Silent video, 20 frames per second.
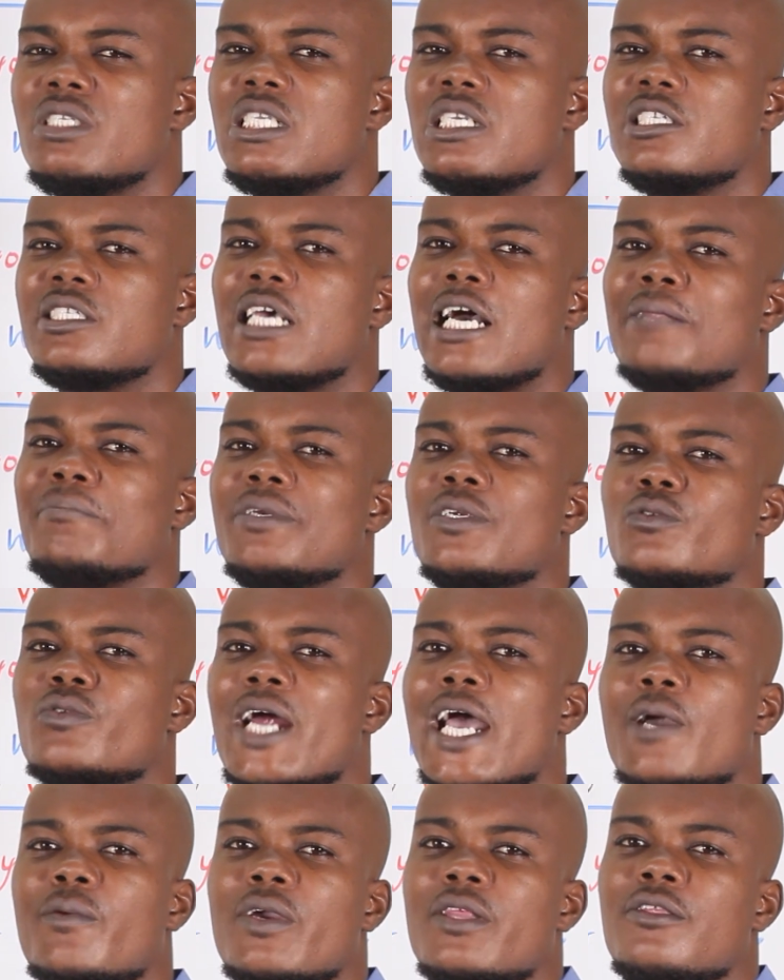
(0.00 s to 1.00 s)
d'utiliser I'll be
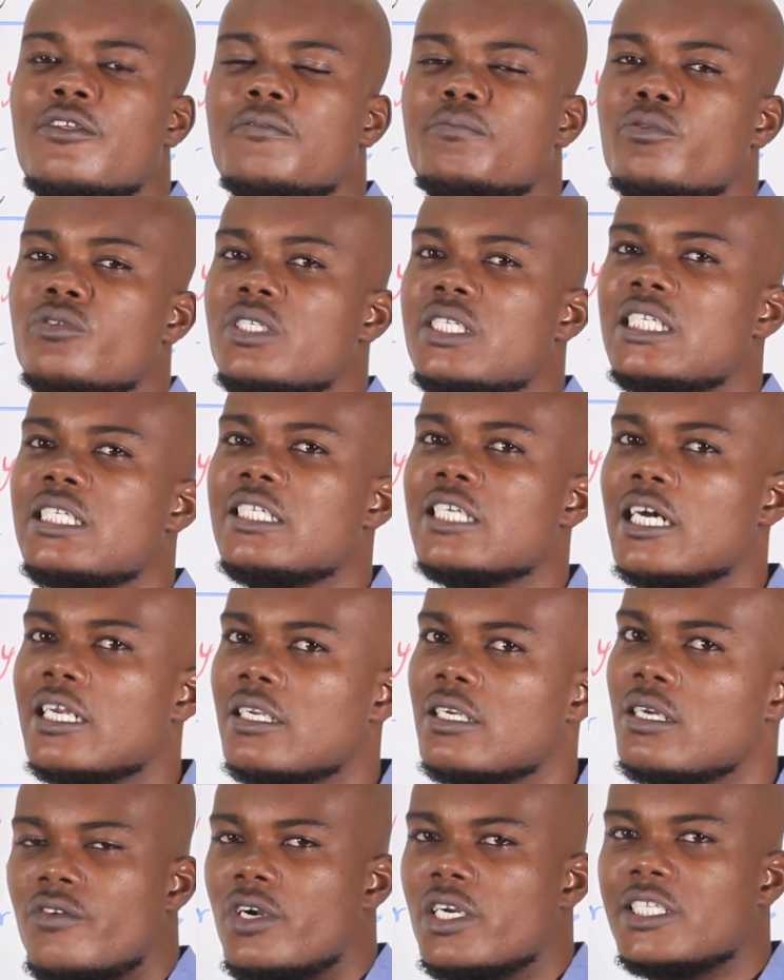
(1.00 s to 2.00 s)
right with you pour dire
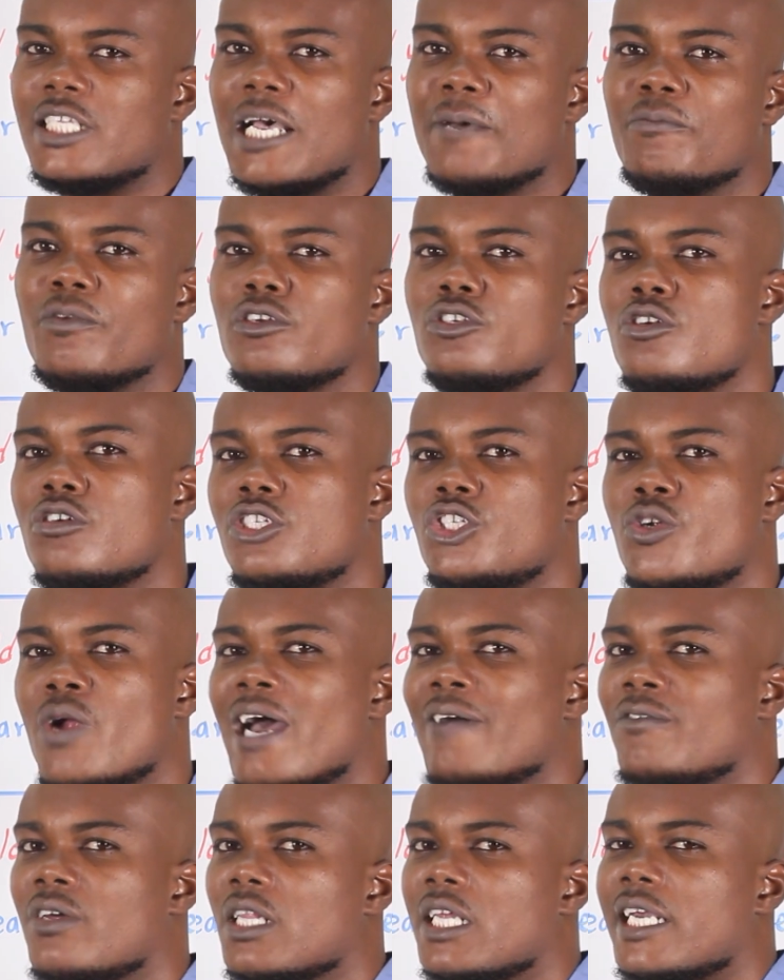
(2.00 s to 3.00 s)
ton? For example, you're
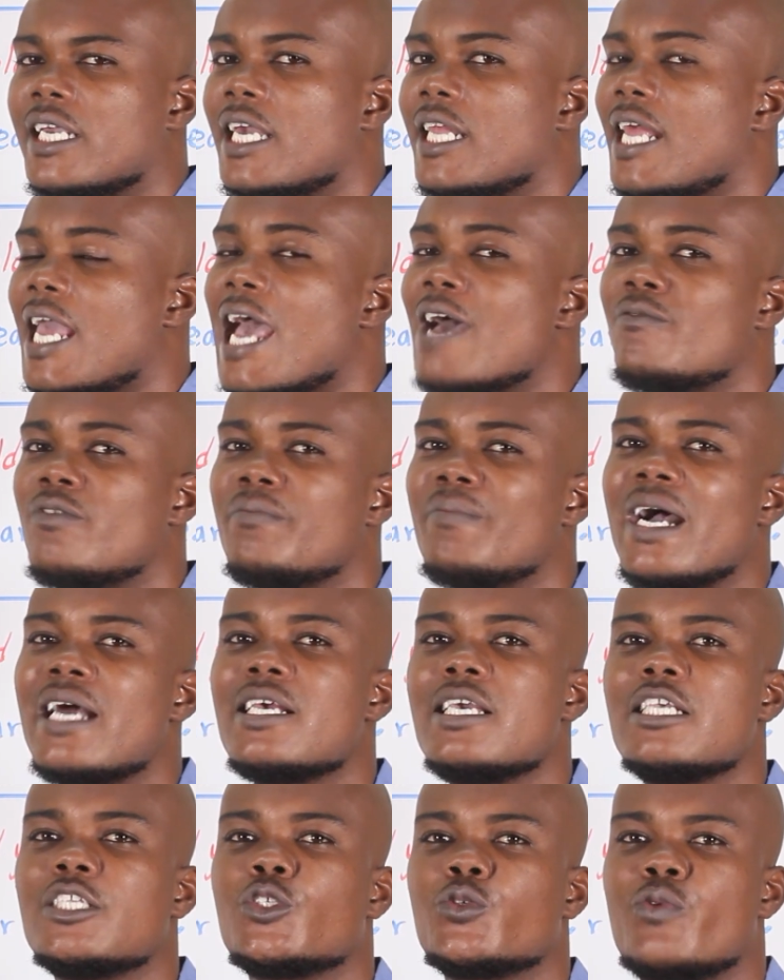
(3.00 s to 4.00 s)
traveling and
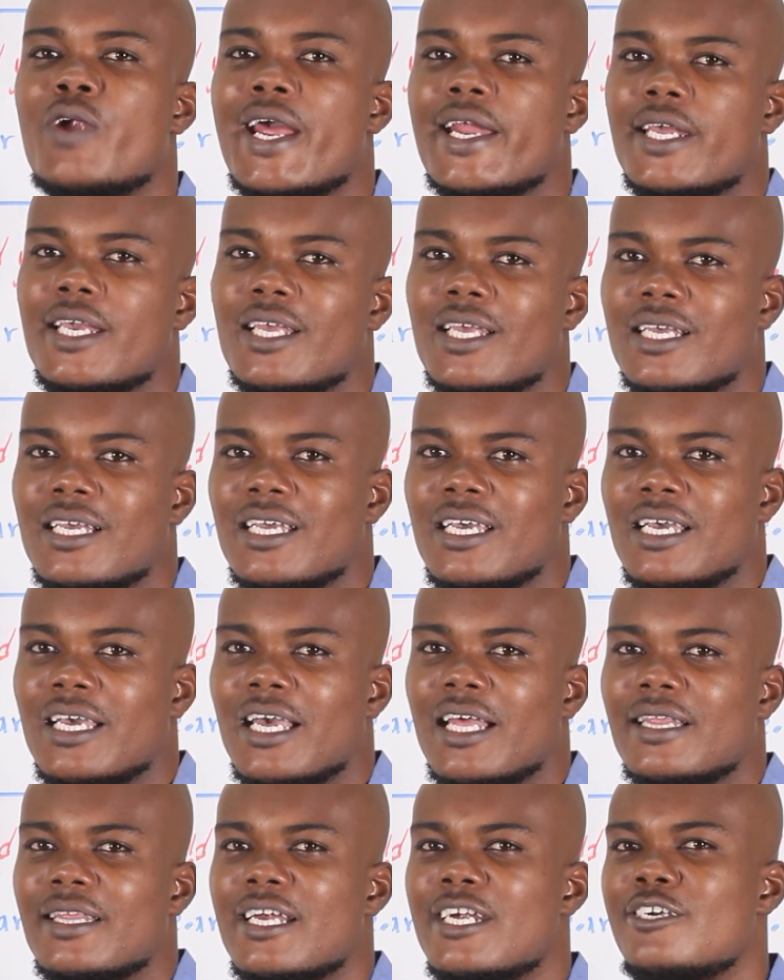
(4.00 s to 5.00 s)
everybody is ready.
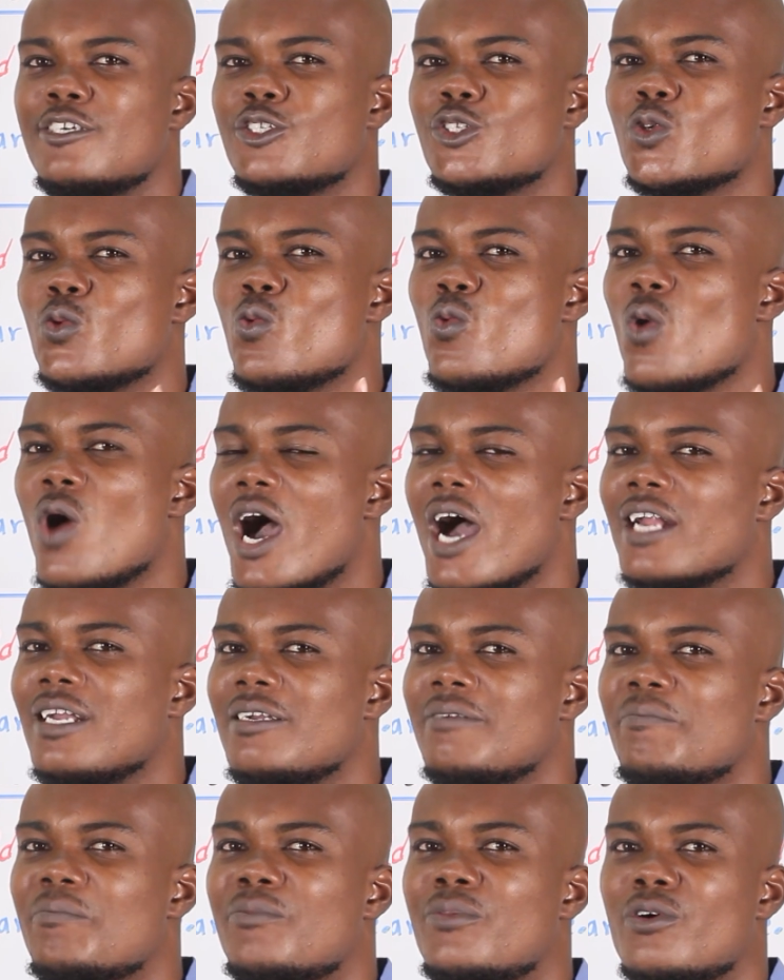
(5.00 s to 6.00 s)
And there is
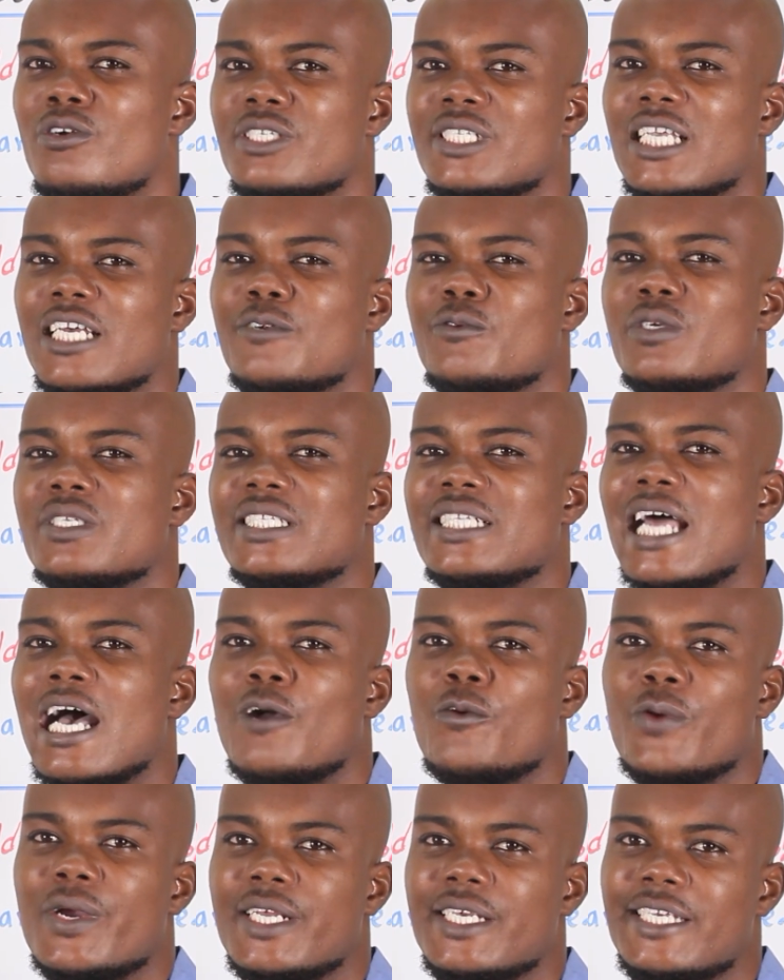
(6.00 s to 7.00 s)
one person who is
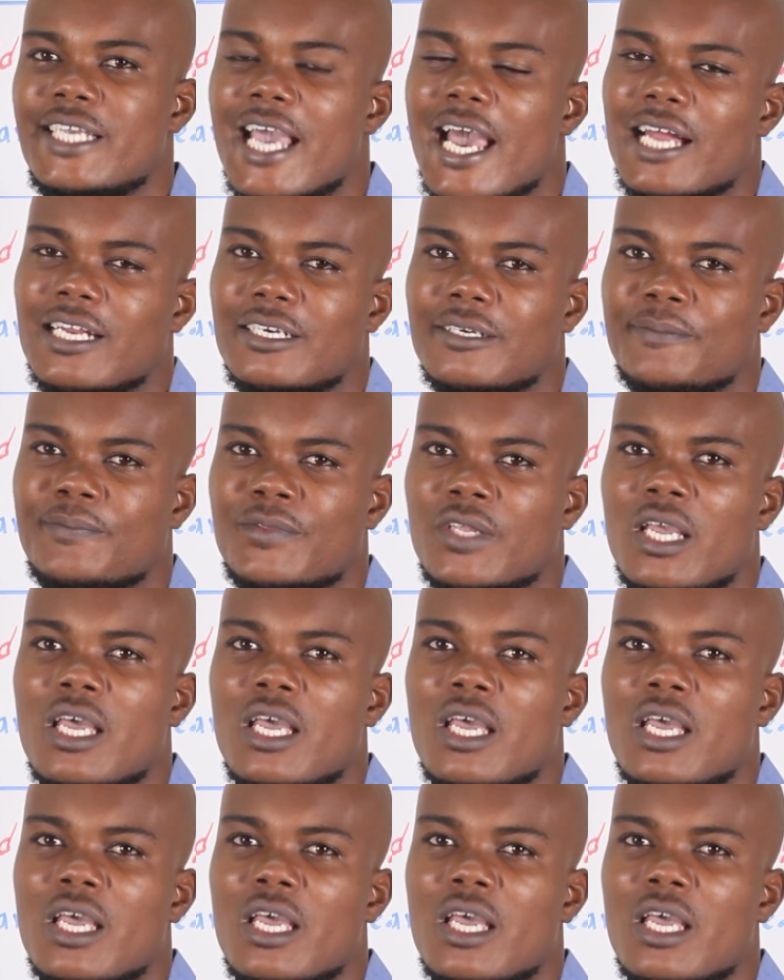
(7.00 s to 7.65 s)
not with it yet.